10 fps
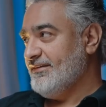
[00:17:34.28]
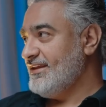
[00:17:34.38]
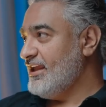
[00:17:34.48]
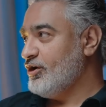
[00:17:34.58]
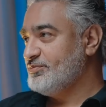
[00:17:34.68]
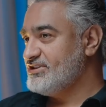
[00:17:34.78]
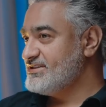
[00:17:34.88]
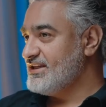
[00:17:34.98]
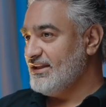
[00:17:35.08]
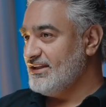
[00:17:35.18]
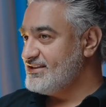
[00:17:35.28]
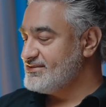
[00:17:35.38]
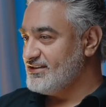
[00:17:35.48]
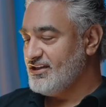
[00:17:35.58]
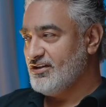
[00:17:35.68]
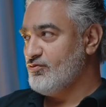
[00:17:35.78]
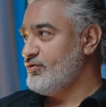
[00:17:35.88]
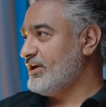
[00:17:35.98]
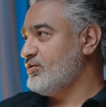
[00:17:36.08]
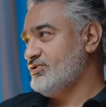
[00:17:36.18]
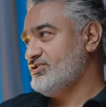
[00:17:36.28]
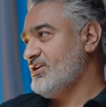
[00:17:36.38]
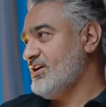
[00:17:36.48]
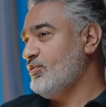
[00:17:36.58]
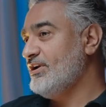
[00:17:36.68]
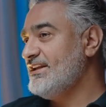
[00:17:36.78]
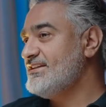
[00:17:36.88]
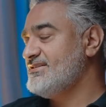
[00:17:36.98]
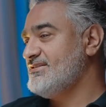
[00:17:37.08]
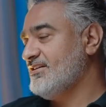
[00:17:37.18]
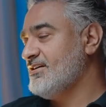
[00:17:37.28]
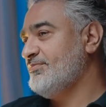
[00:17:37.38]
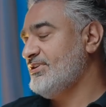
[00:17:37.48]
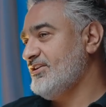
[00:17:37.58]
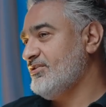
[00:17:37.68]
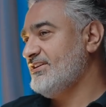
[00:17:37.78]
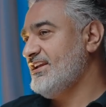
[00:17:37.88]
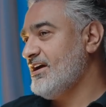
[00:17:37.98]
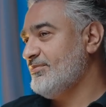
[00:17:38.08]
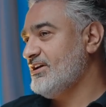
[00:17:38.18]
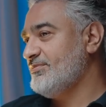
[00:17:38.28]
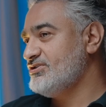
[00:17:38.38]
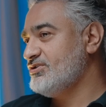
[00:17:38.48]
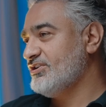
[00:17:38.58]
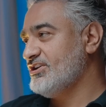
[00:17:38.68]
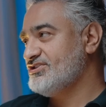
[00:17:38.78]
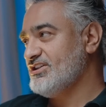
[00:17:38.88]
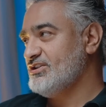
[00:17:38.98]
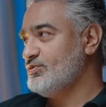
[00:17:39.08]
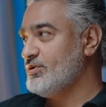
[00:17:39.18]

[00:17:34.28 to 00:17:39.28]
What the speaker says: They helped us get listed in a record time. We listed the company on the Abu Dhabi Stock Exchange.